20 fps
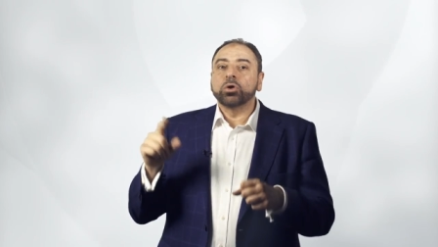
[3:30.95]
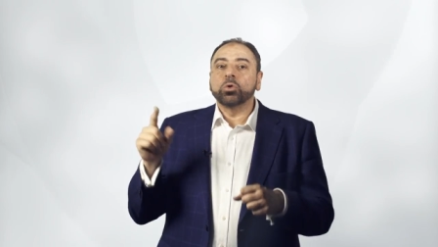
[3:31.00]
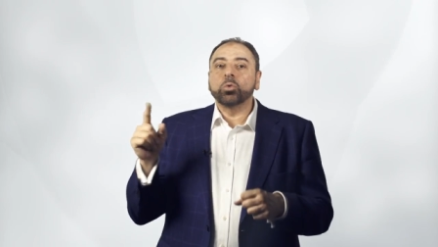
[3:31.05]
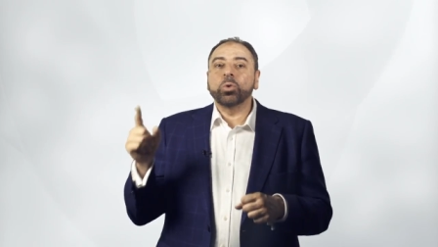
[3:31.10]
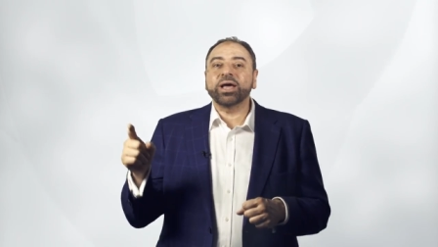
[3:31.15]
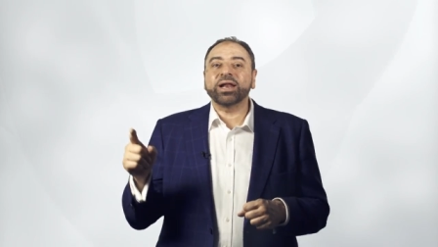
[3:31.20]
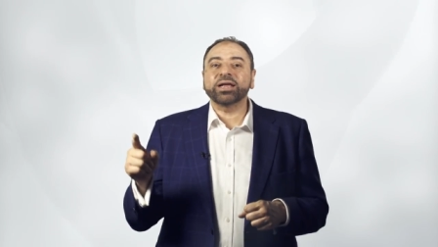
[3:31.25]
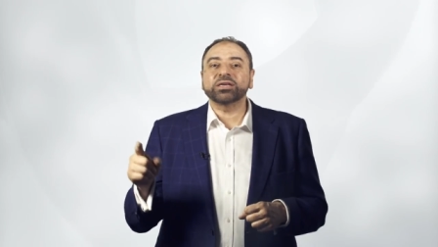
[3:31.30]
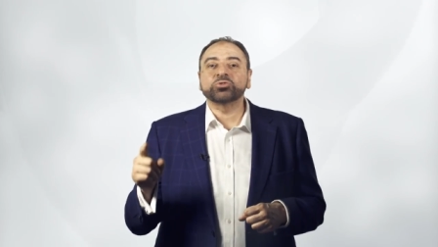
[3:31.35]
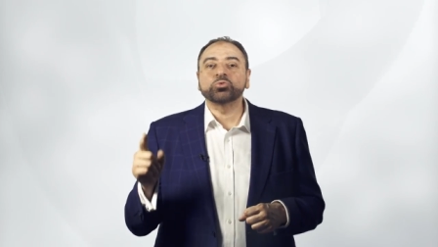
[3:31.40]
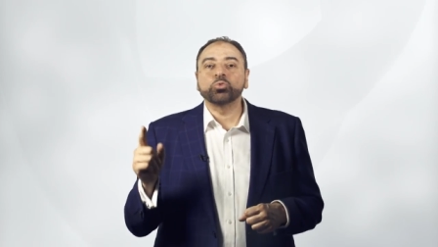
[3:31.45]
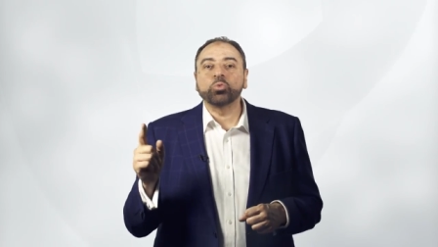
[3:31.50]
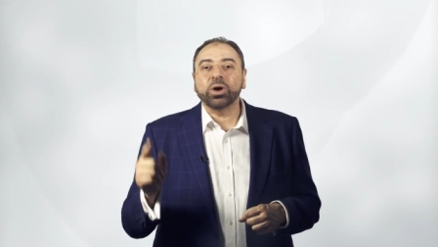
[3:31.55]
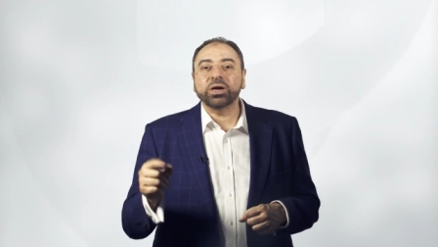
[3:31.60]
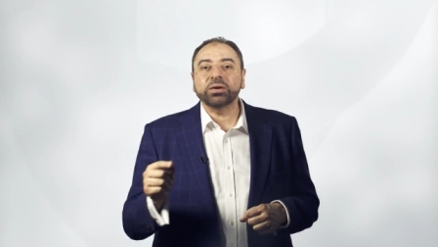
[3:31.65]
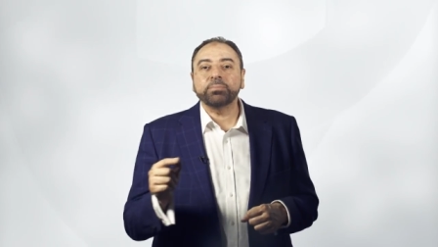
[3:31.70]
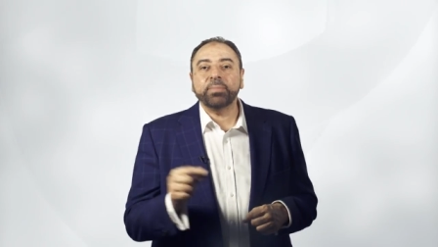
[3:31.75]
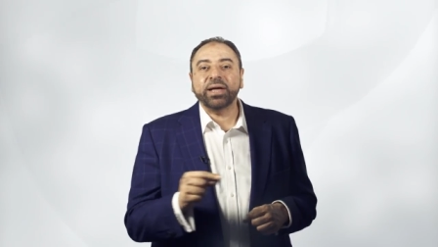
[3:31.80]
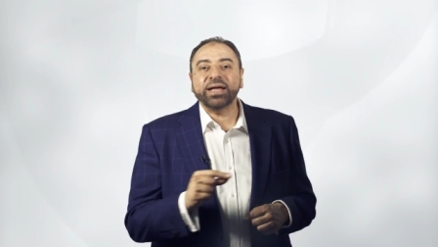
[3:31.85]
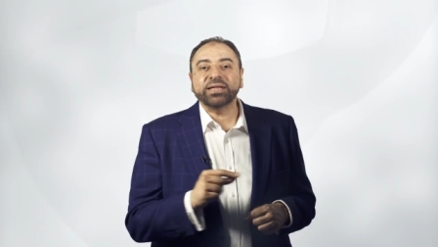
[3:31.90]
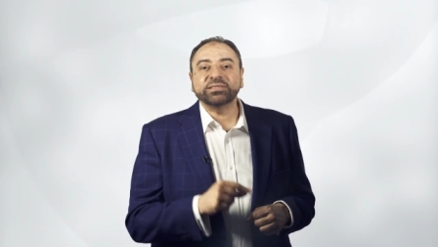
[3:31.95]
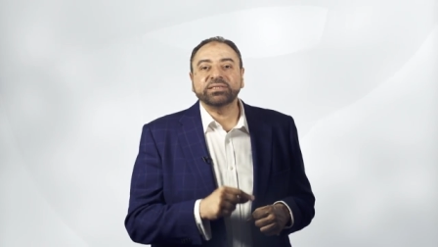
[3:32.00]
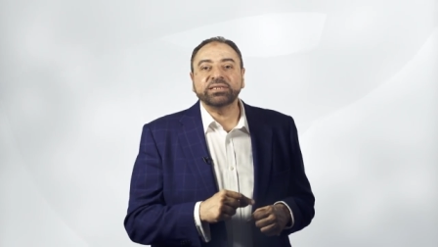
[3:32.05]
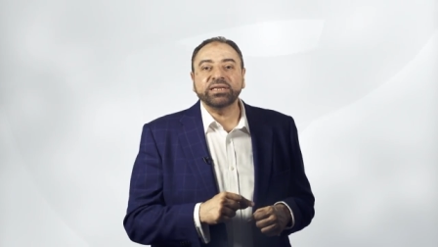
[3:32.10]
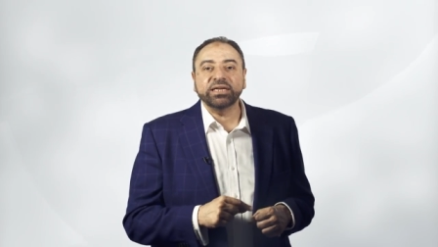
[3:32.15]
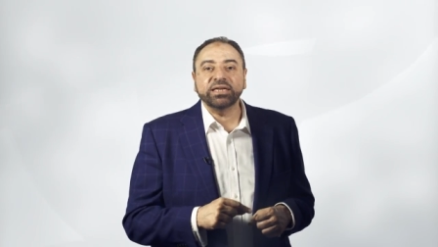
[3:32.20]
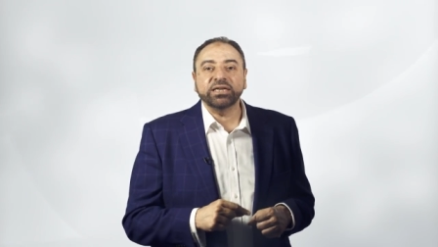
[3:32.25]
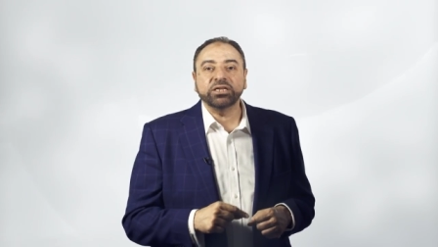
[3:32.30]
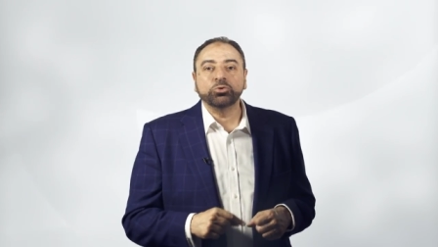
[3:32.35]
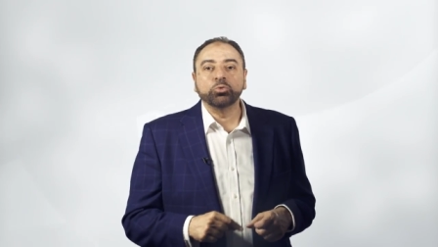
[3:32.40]
whereas one bad
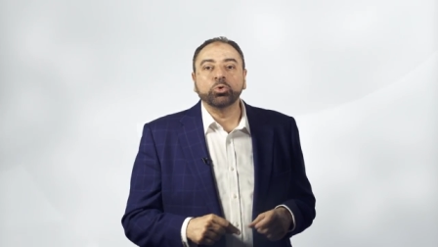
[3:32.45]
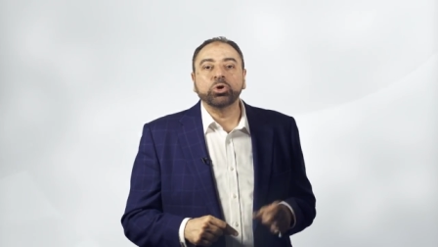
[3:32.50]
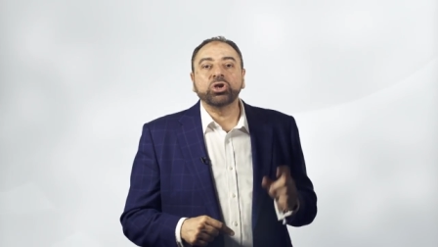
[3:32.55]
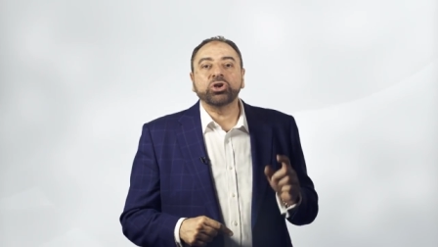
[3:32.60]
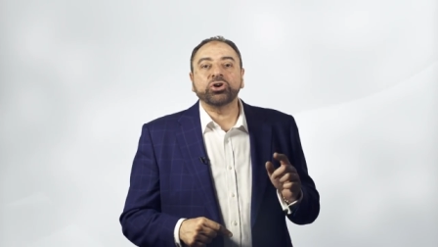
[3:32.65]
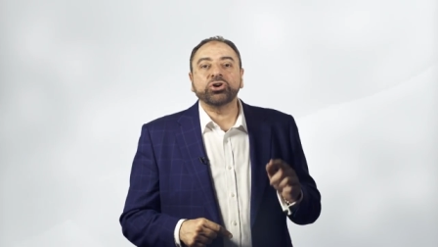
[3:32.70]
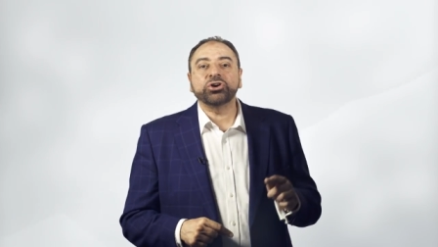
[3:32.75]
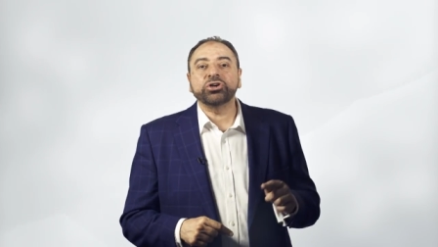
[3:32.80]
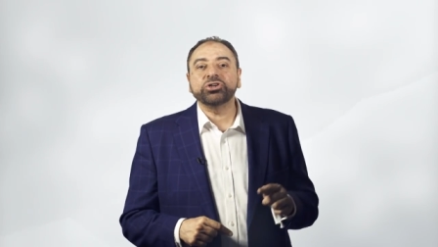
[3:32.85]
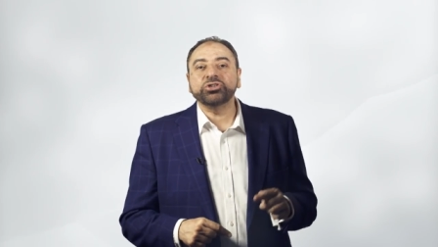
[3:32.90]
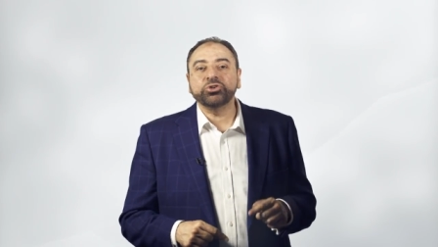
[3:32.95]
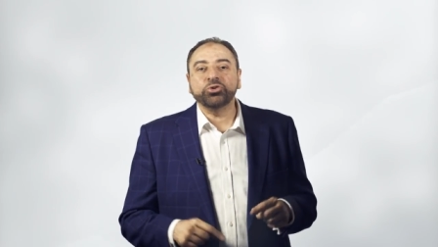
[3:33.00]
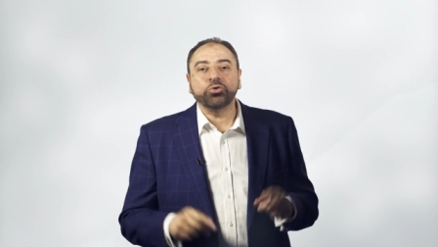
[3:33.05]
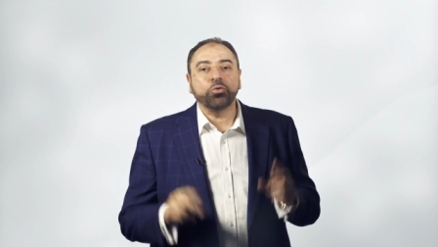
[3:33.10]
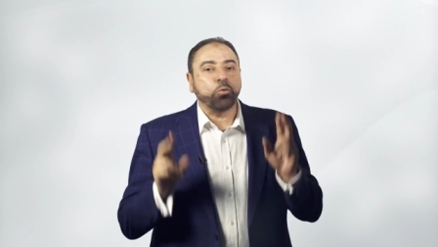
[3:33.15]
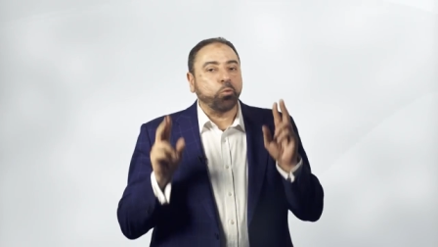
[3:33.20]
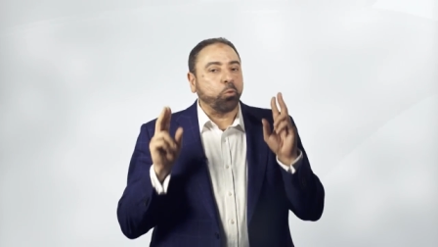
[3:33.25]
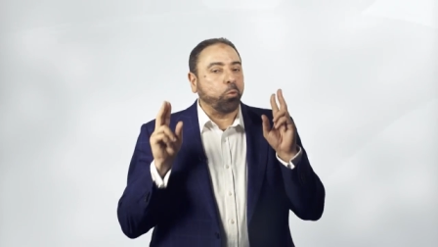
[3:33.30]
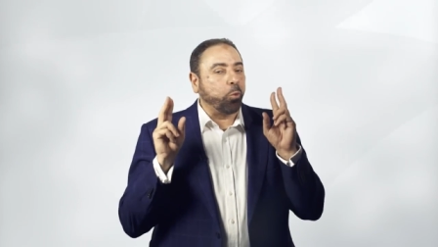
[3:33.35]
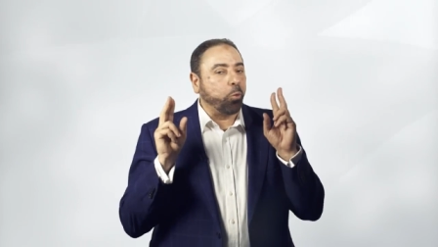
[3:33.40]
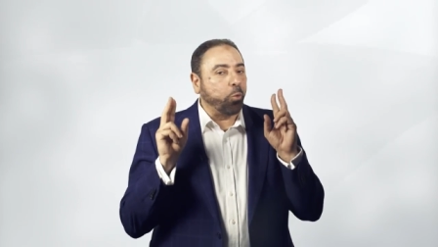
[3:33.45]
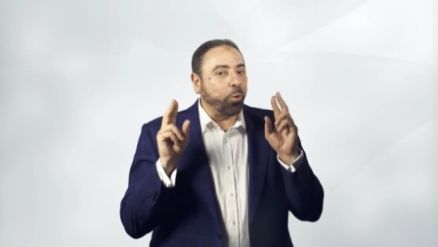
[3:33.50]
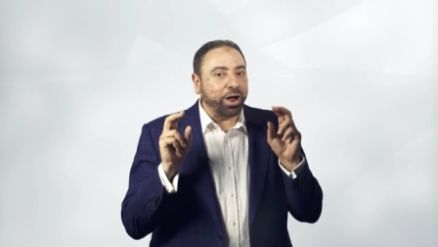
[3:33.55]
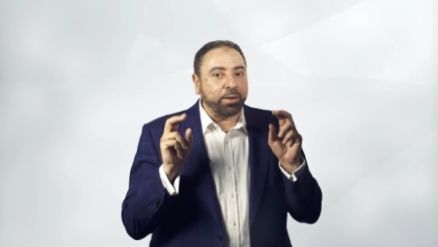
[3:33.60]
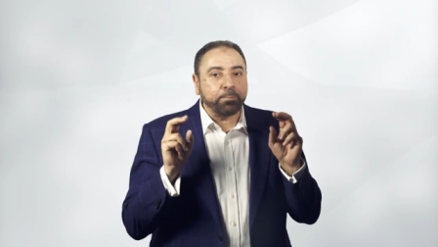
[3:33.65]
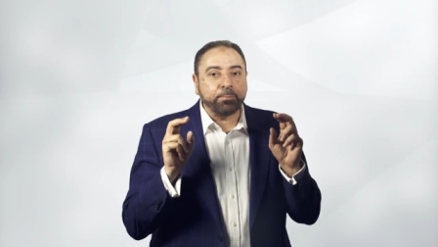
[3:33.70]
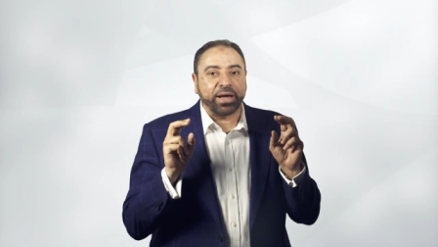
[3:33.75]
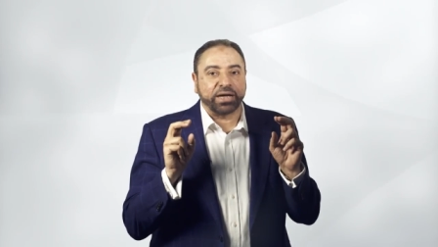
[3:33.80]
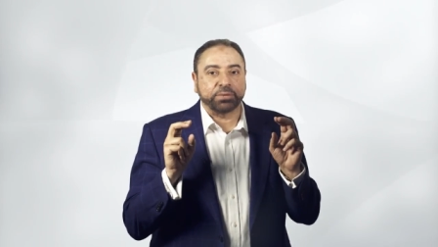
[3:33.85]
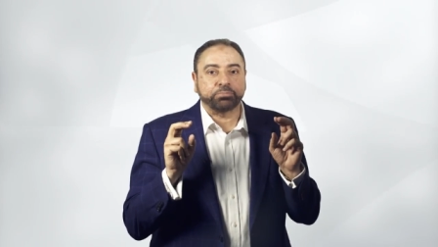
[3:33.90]
deed will earn you
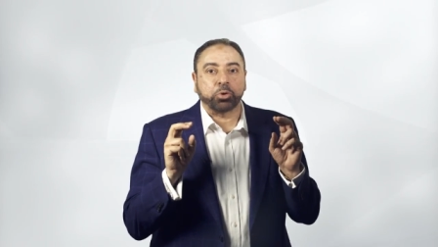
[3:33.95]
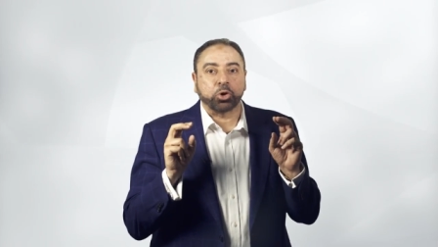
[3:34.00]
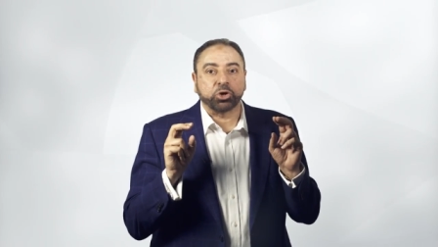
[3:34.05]
one bad